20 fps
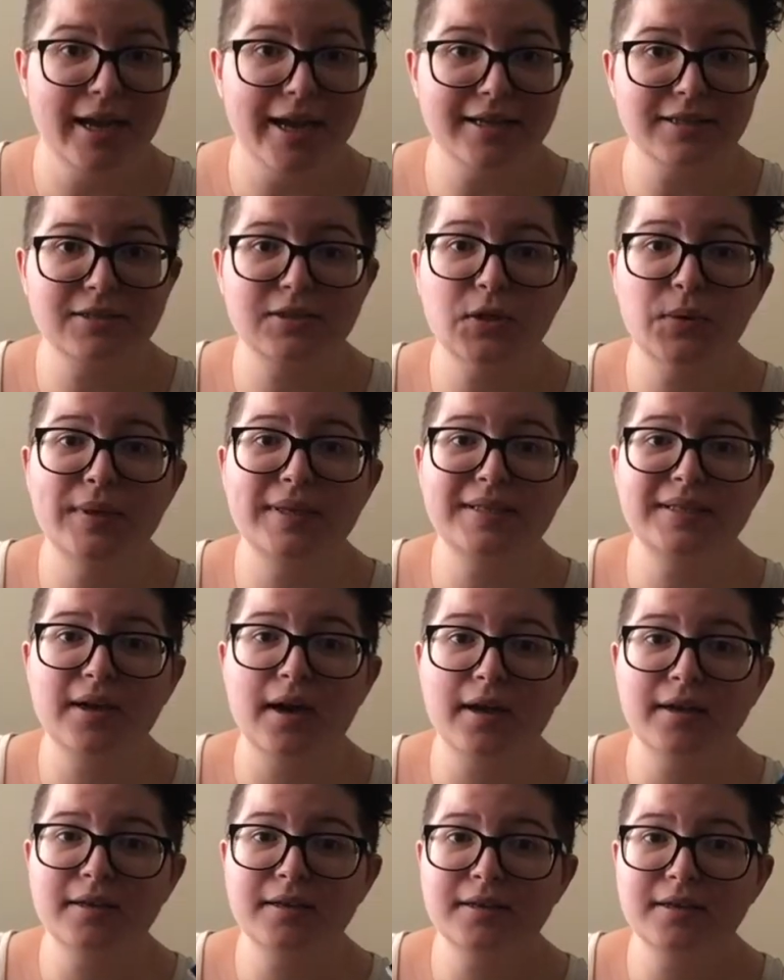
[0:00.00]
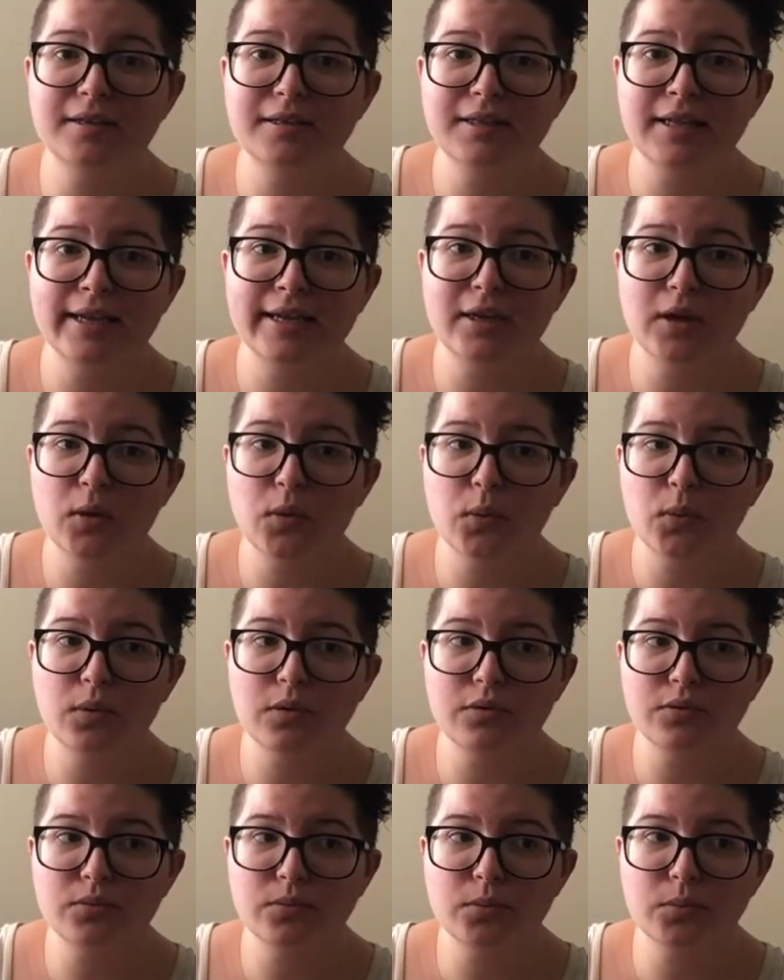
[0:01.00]
so it's gotten like
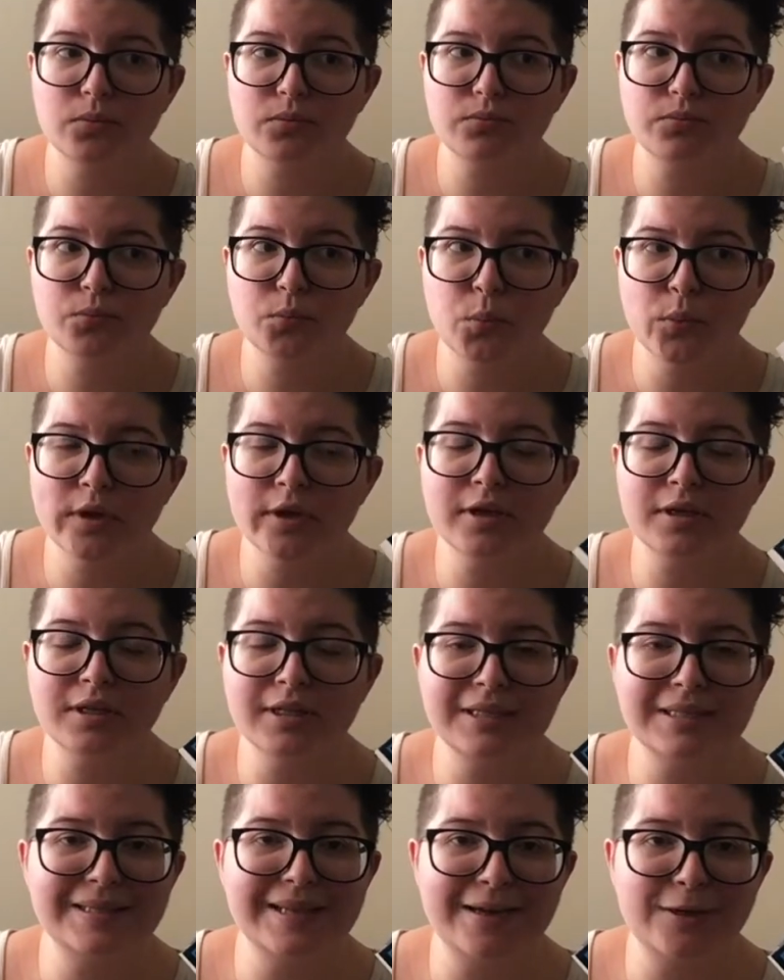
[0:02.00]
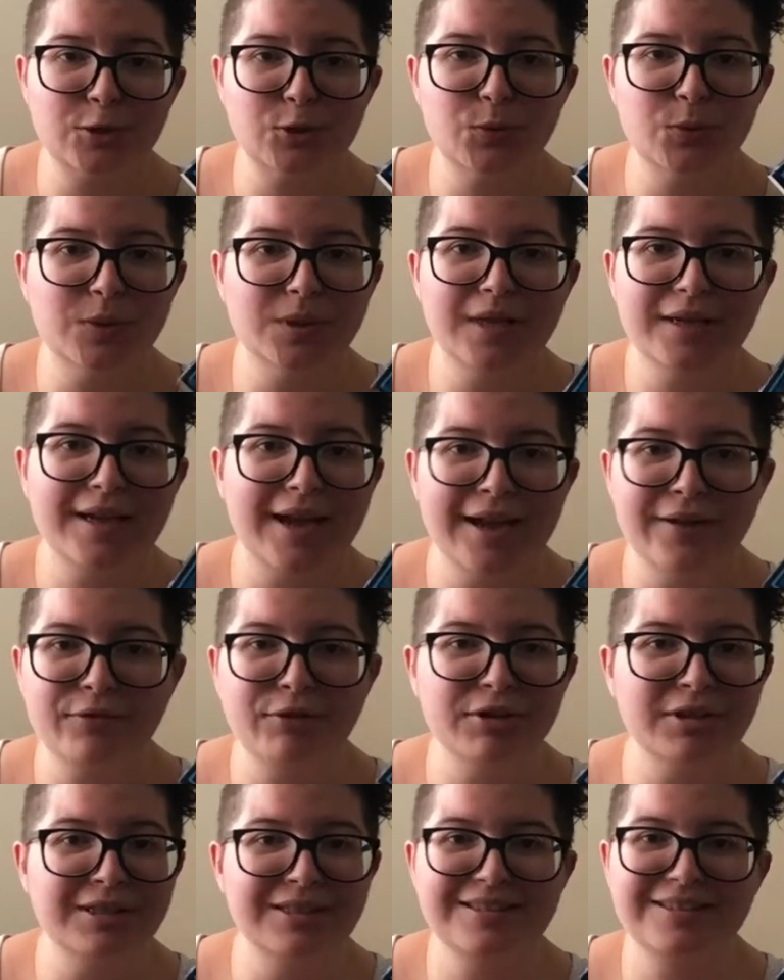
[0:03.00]
weirdly sexual. Like, I
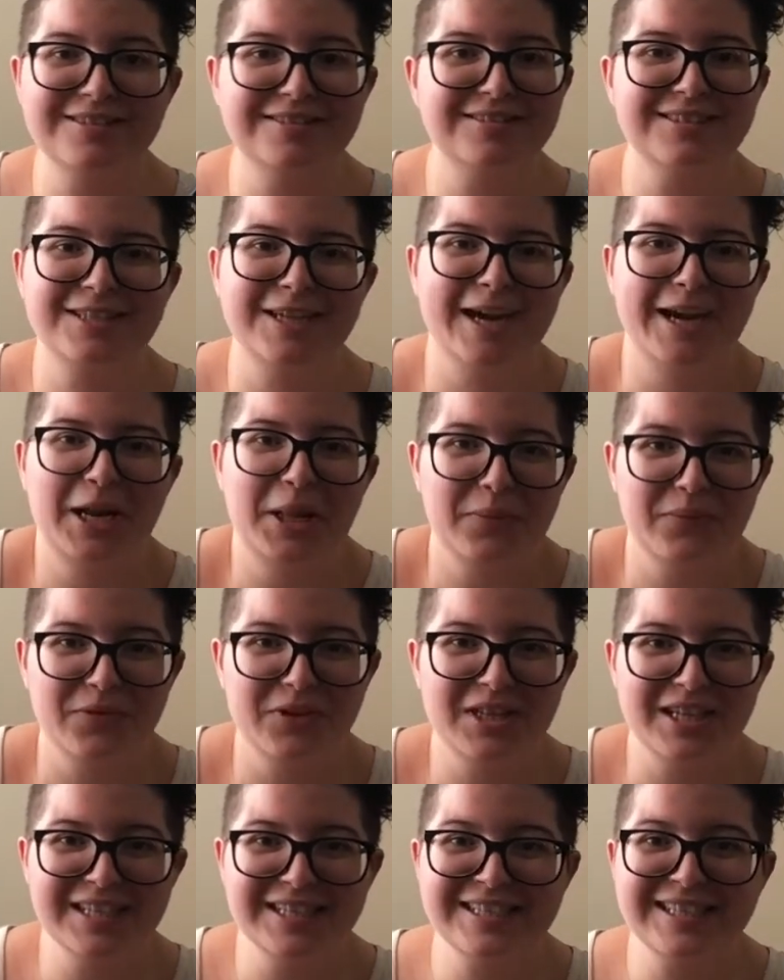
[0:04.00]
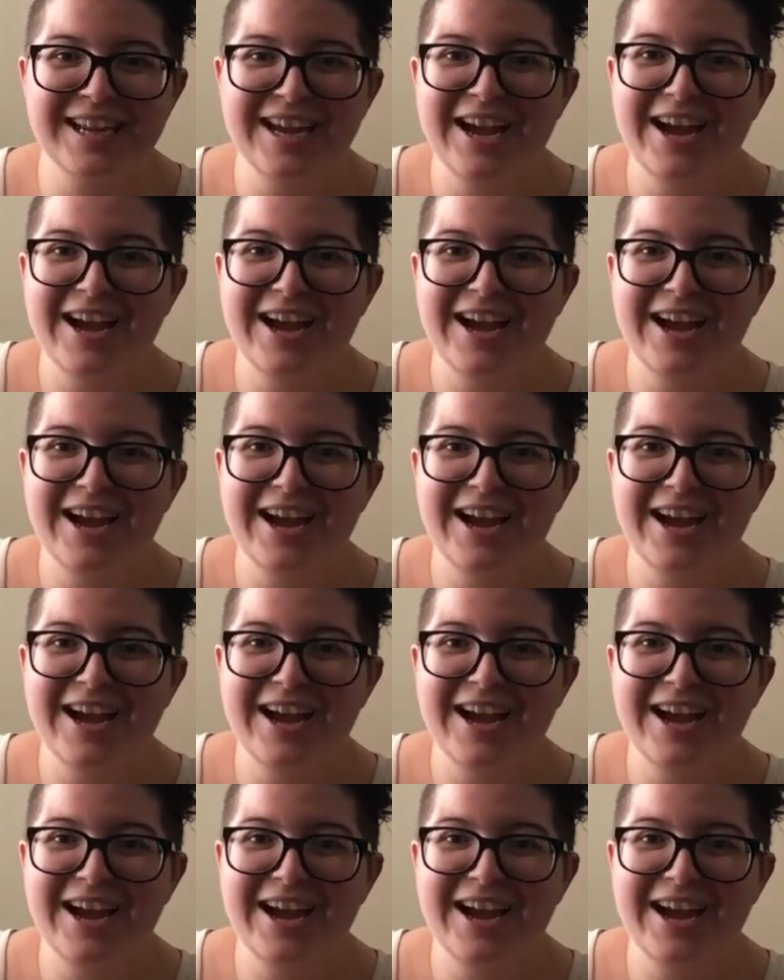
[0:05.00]
really didn't sign up for this.